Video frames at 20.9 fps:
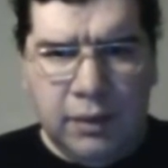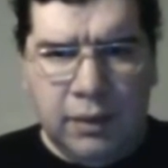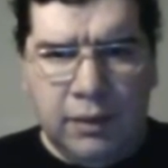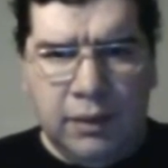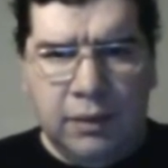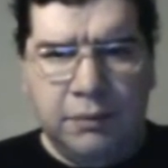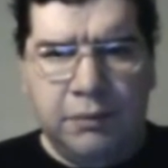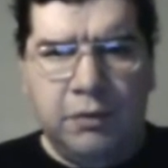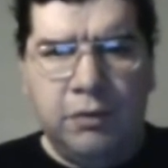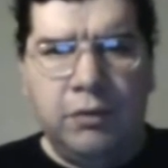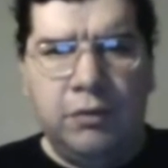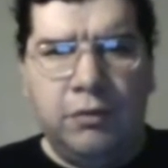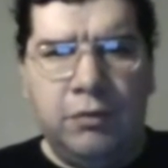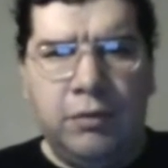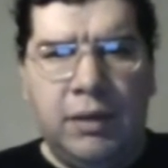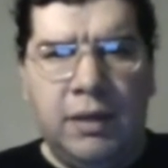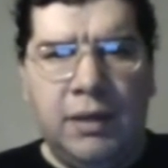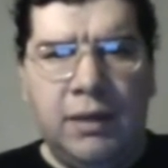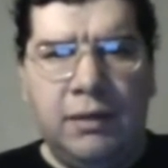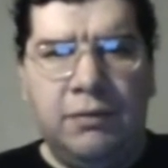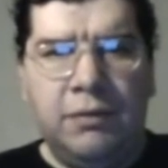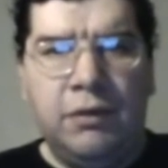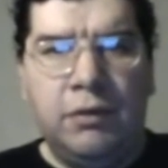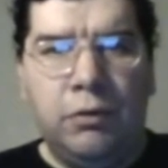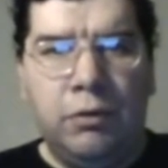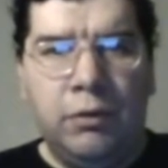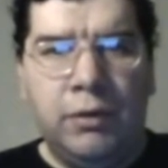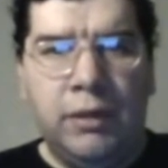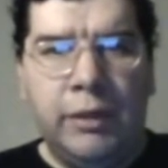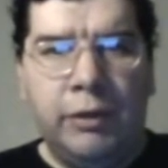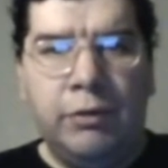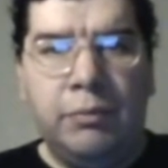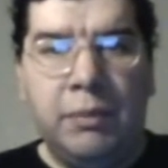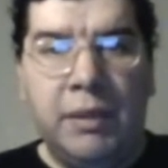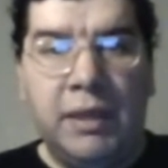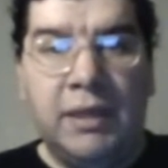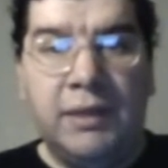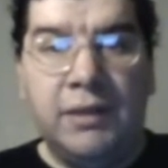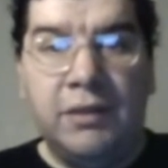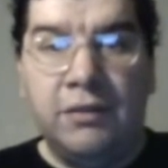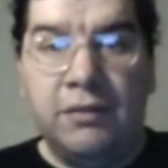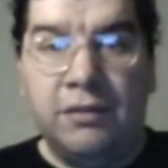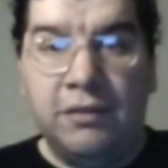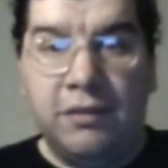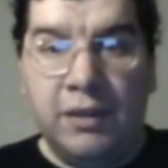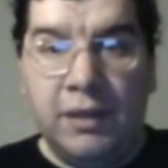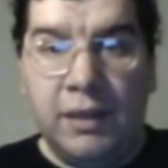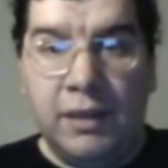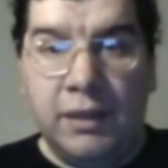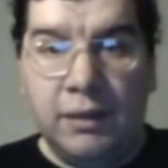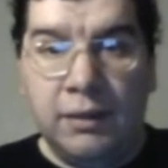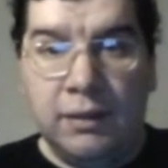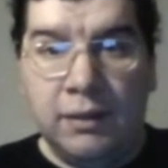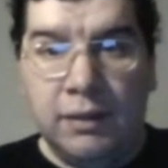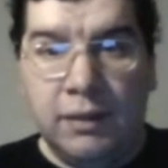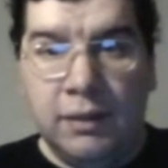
Enough to drive an ordinary man insane.